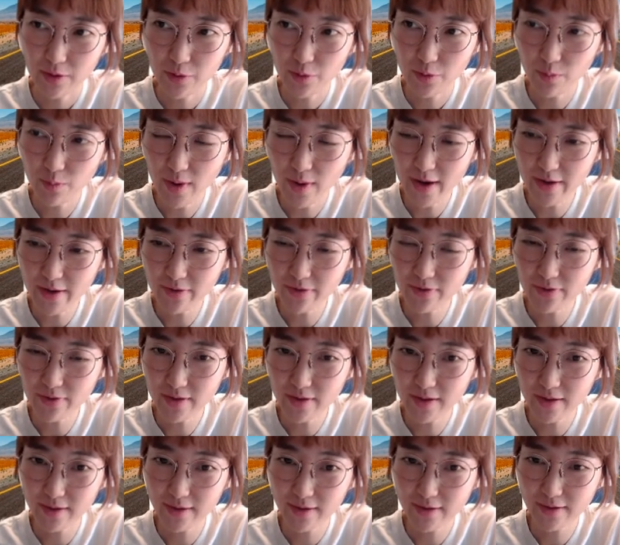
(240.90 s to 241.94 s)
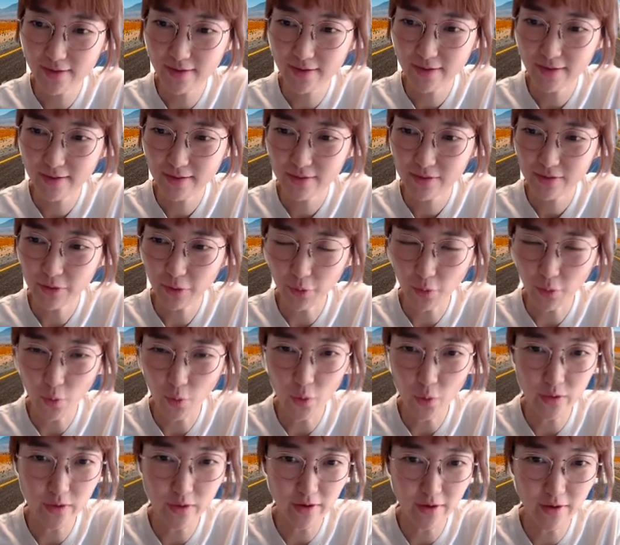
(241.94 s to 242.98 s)
You might think the
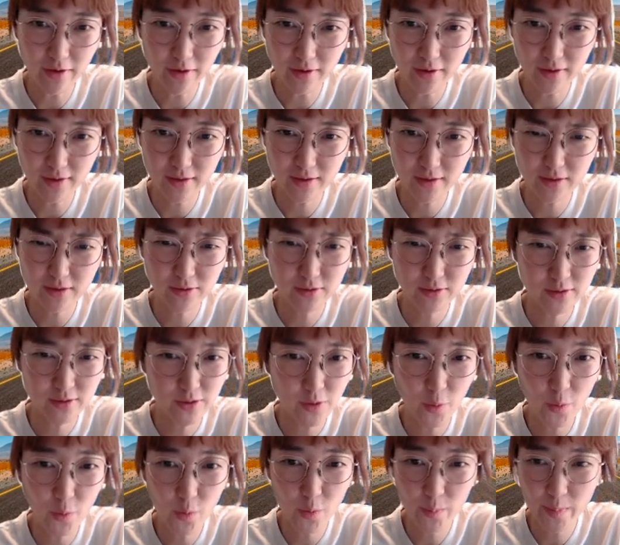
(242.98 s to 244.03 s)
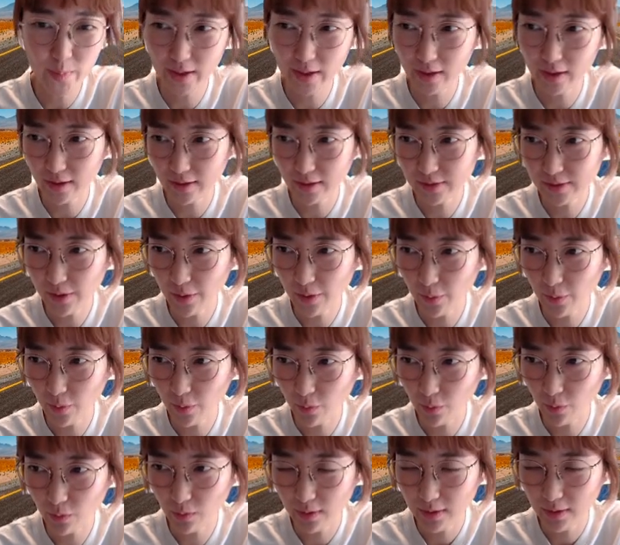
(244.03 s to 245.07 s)
corner is so big,
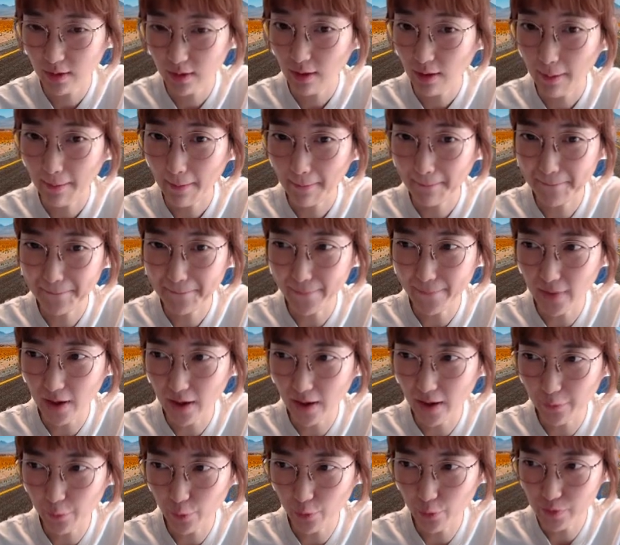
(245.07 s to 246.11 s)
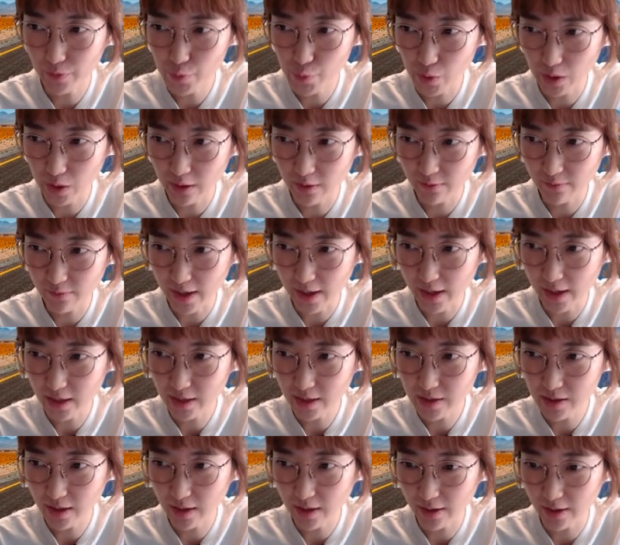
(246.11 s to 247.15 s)
so I want to
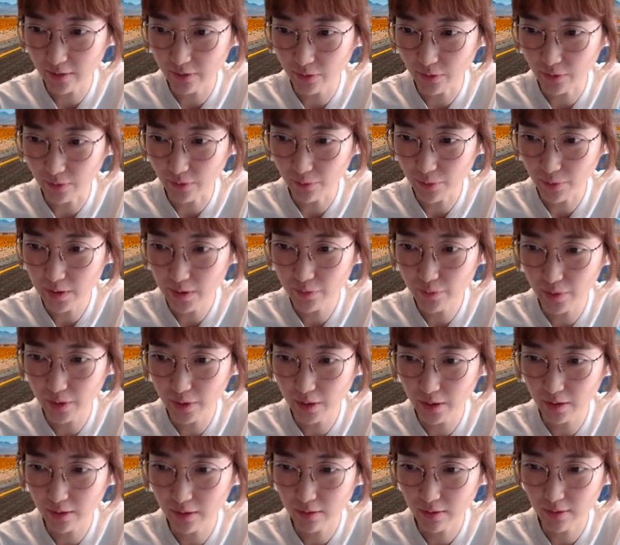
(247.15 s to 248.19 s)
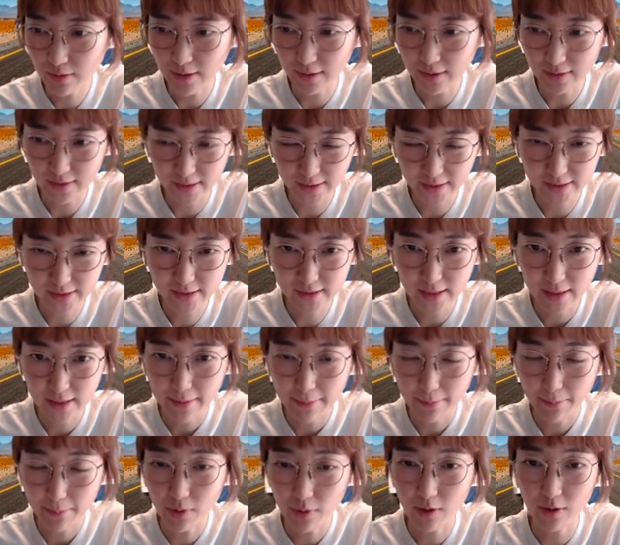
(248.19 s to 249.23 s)
invade at the 3-3 like this,
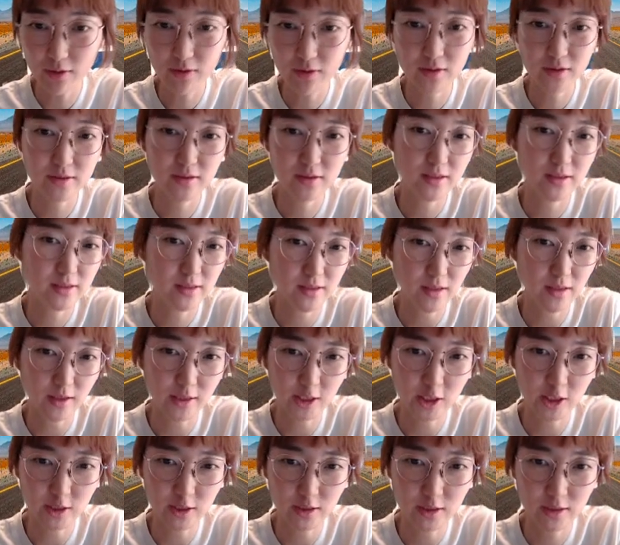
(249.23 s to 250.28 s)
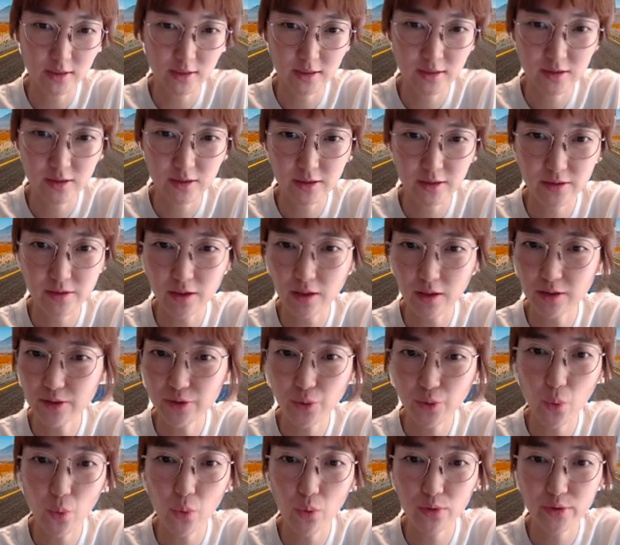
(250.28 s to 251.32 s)
but this is not good. This is
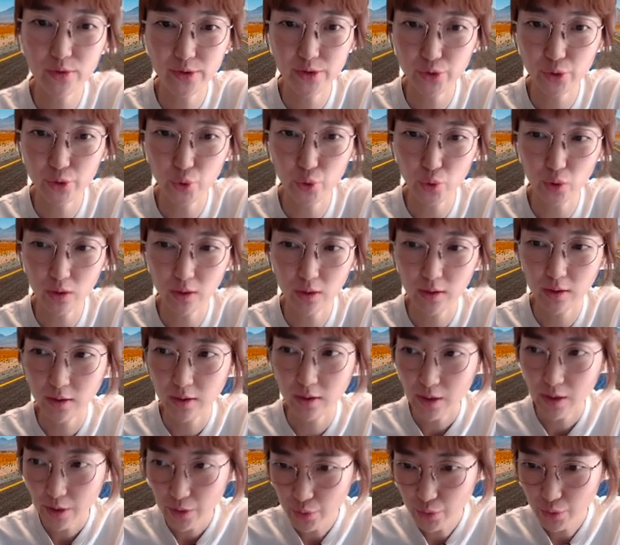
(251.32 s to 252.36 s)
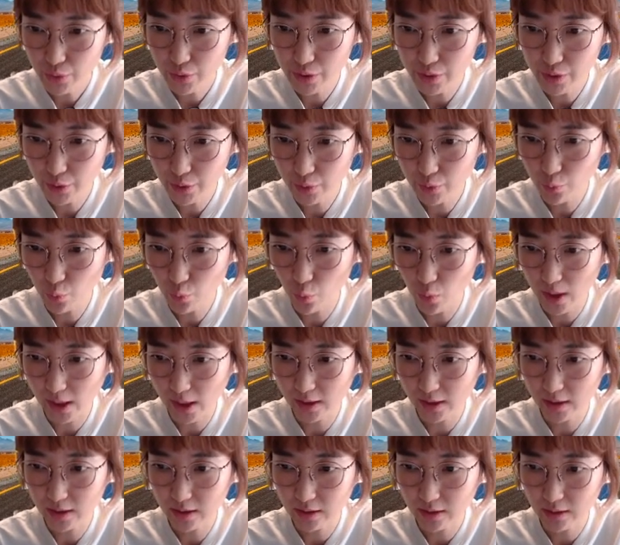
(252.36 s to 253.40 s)
so soon. You should
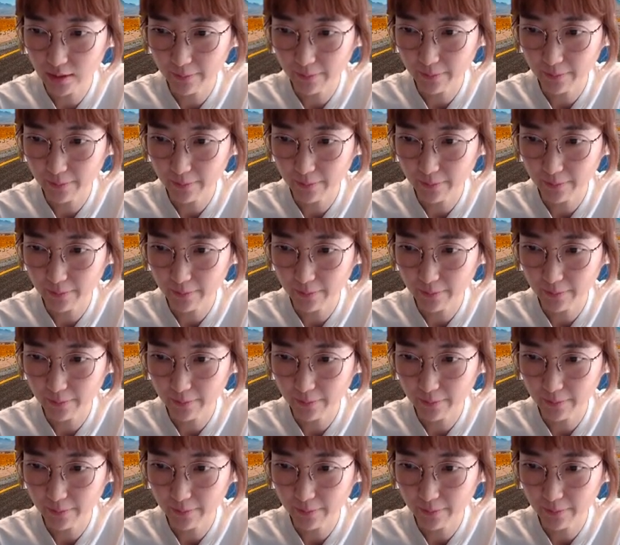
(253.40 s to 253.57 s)
wait.